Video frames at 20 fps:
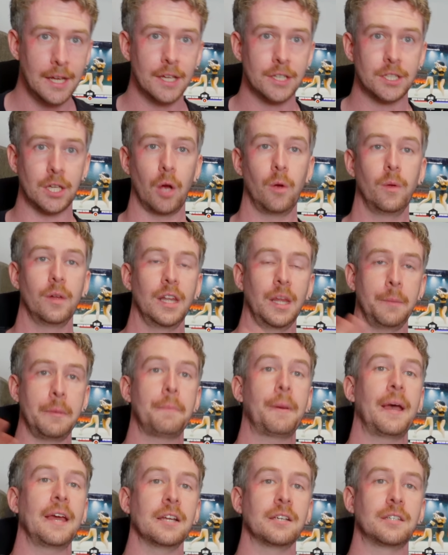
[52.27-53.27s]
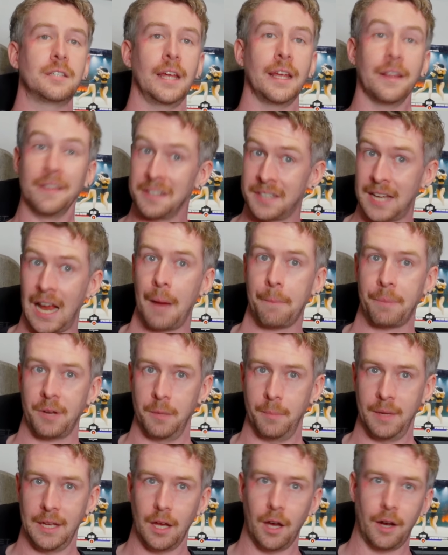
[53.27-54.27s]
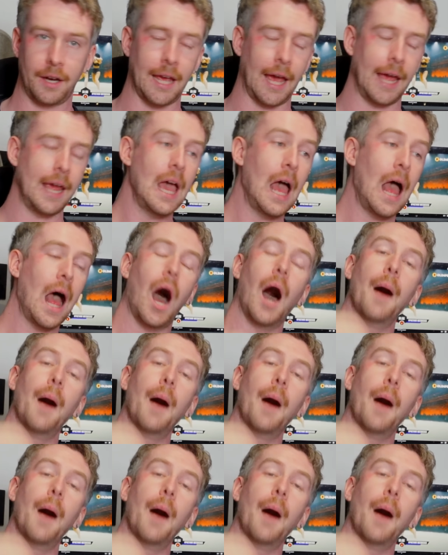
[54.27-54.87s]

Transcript: So let me paint a scene. This happened to me, okay?